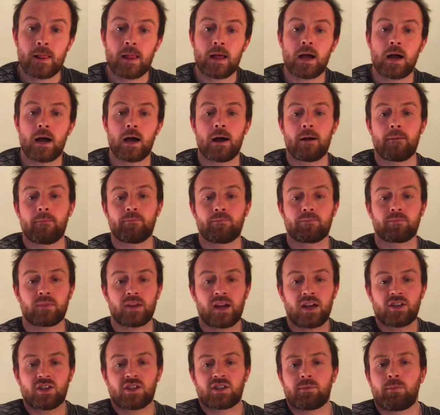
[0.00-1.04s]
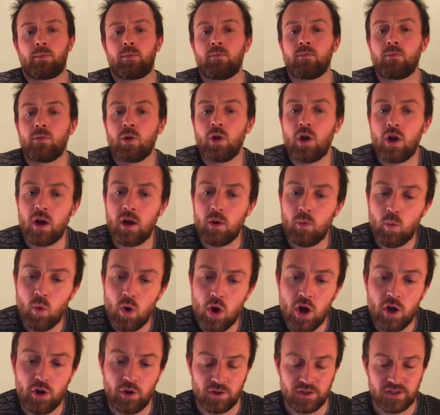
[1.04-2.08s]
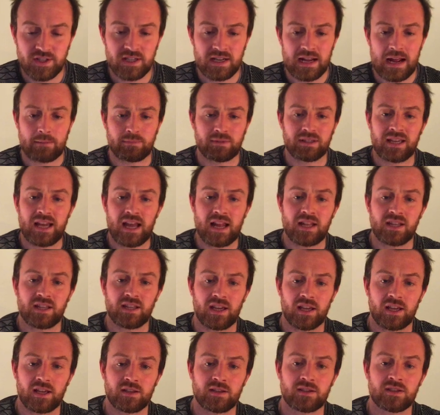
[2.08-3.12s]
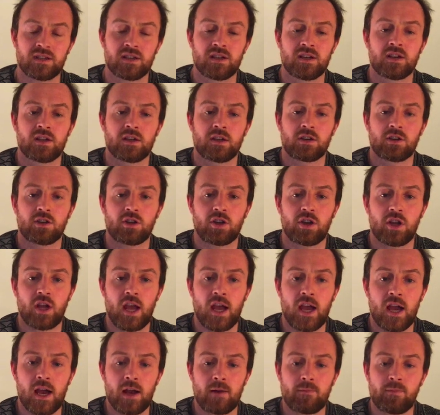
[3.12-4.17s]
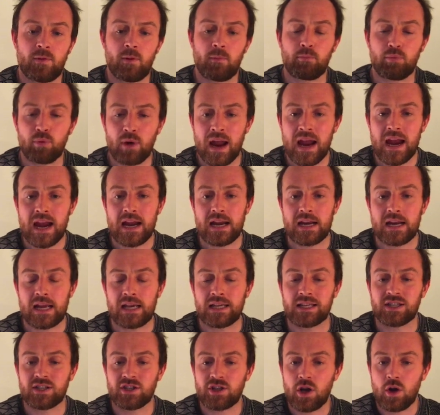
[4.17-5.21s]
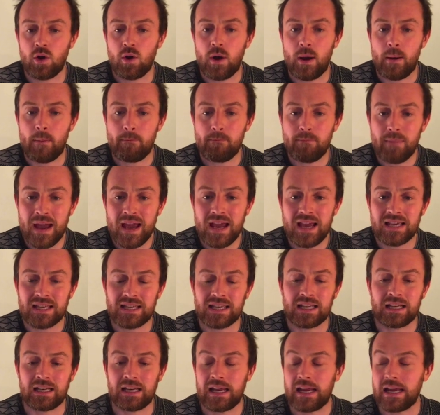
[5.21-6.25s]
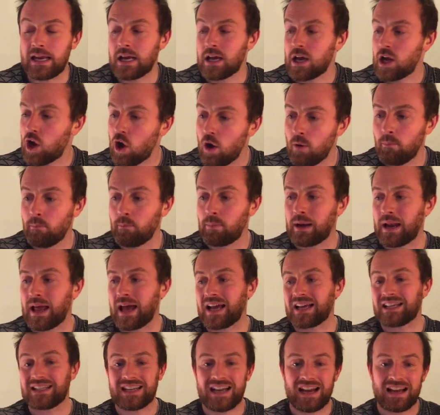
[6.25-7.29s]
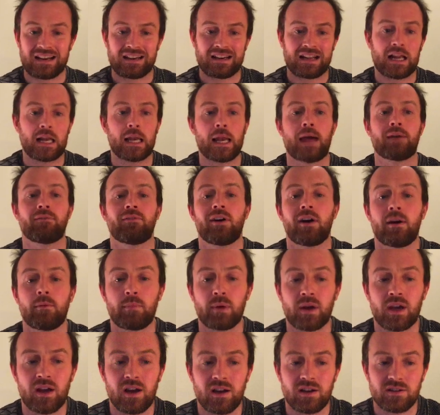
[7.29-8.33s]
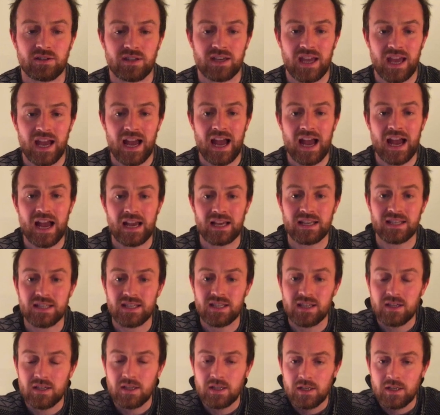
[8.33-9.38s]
And just a word on synaptic endings. The brain is so amazingly complex and clever because it has